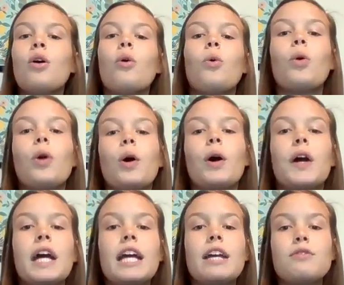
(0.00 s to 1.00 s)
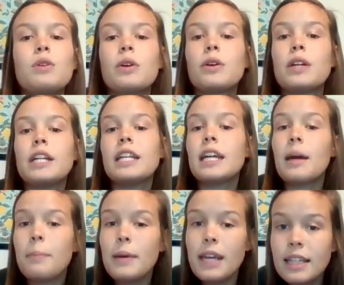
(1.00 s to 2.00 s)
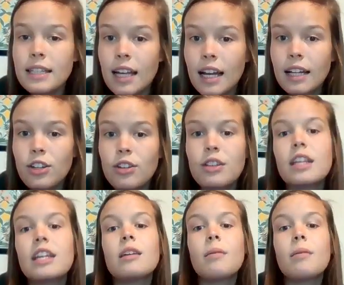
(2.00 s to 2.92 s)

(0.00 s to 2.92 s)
Or if you're eating a pizza and you're thinking